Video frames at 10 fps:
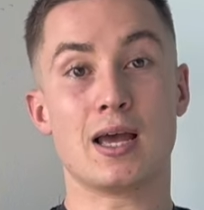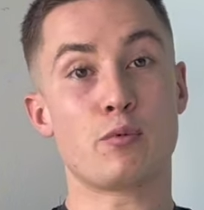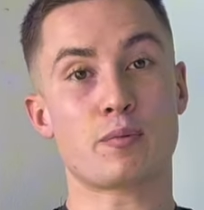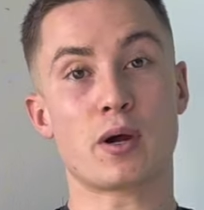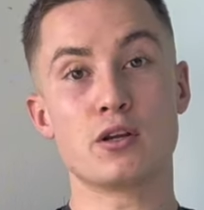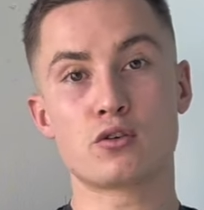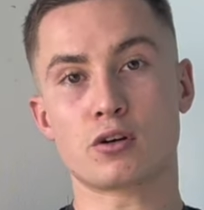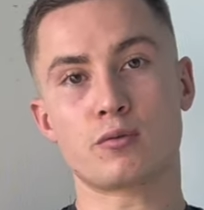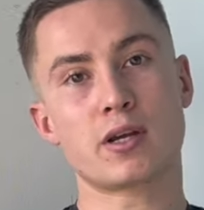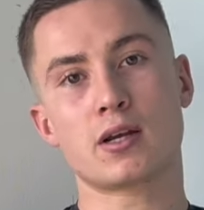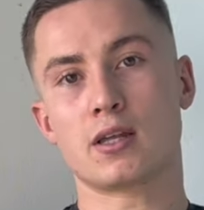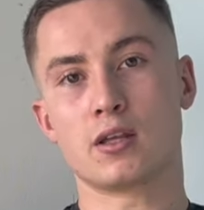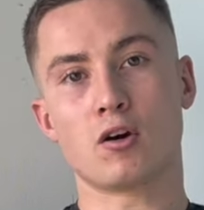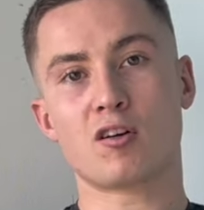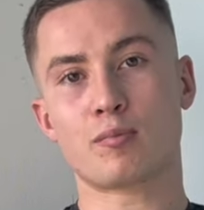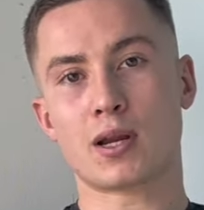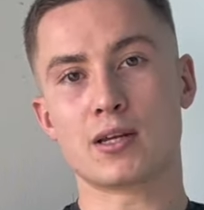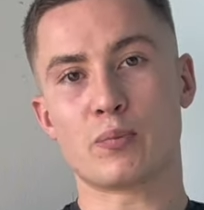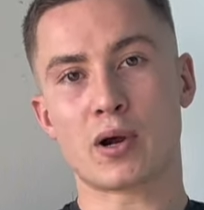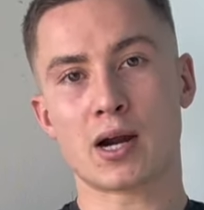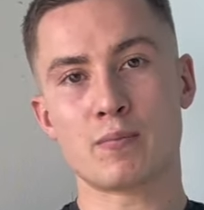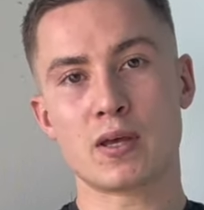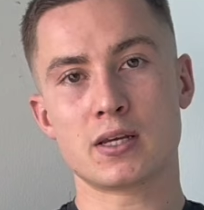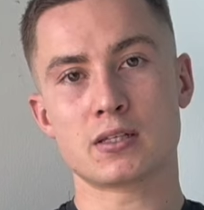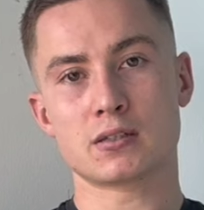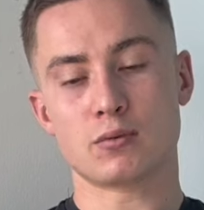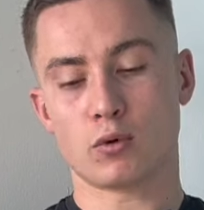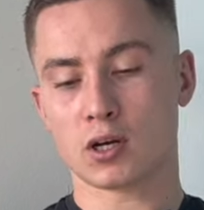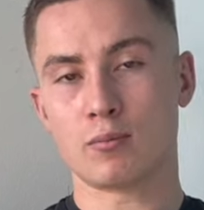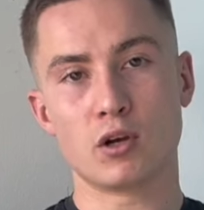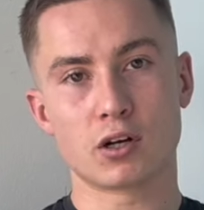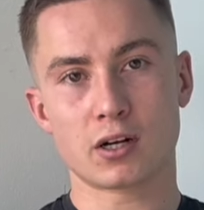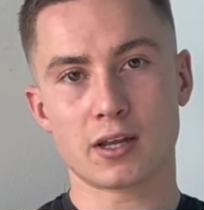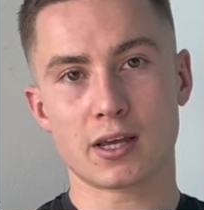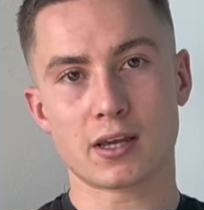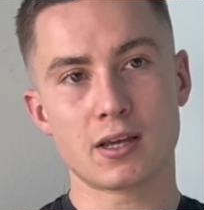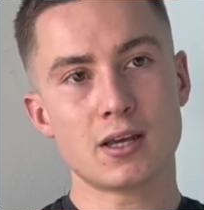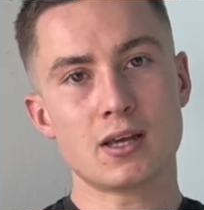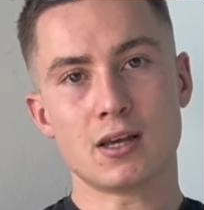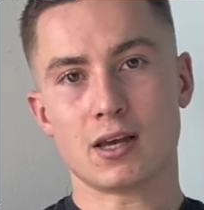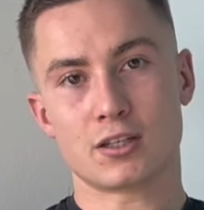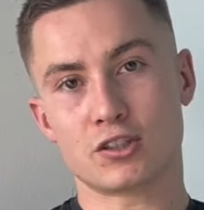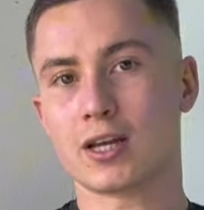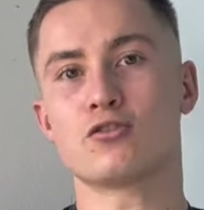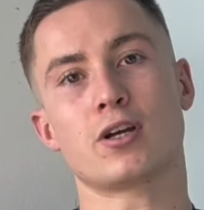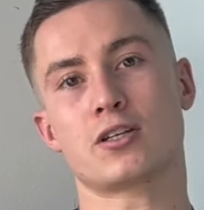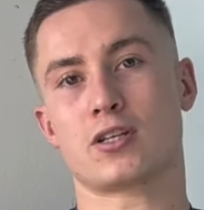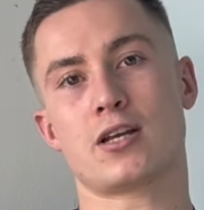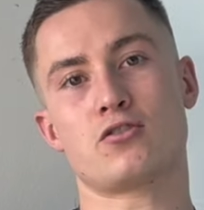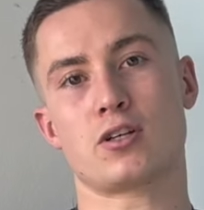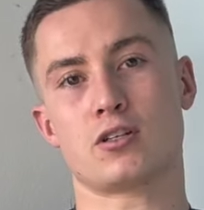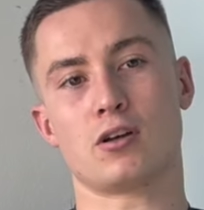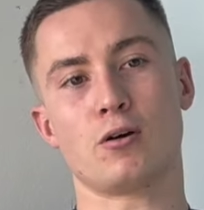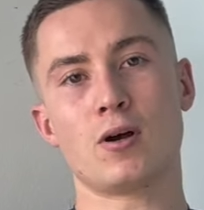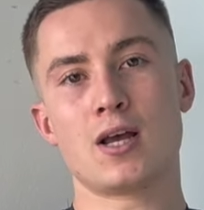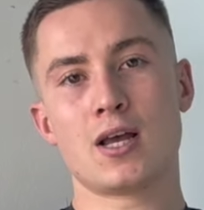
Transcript: with my new career in the off-plan department, what I'm learning, etc., etc. So